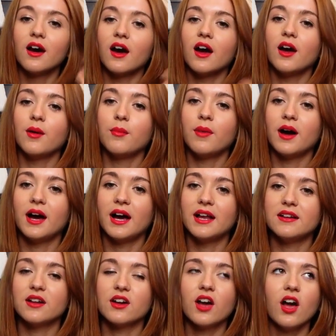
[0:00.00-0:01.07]
And
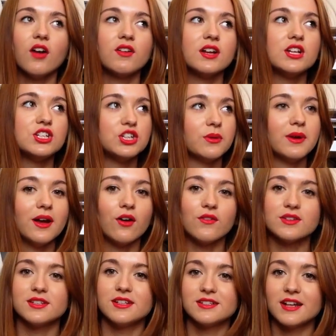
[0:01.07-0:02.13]
I can't really do it,
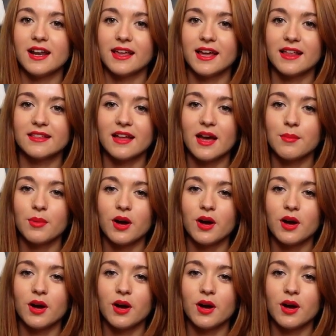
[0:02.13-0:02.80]
obviously, until I get there,